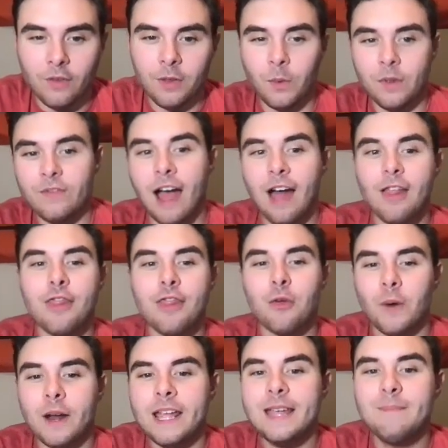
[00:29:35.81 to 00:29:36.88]
and then we've got
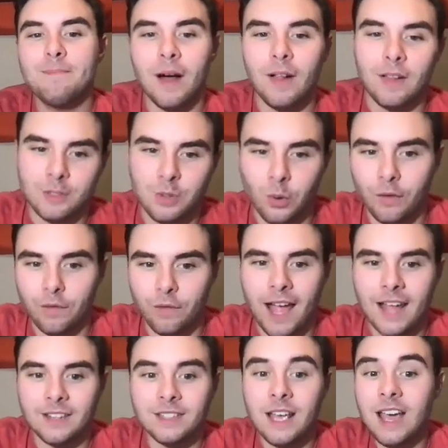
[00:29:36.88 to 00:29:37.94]
3 Bellator
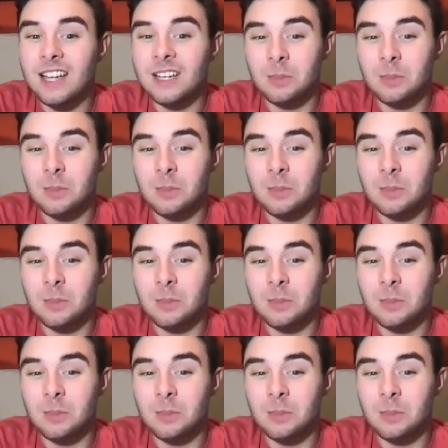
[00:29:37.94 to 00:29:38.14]
fights.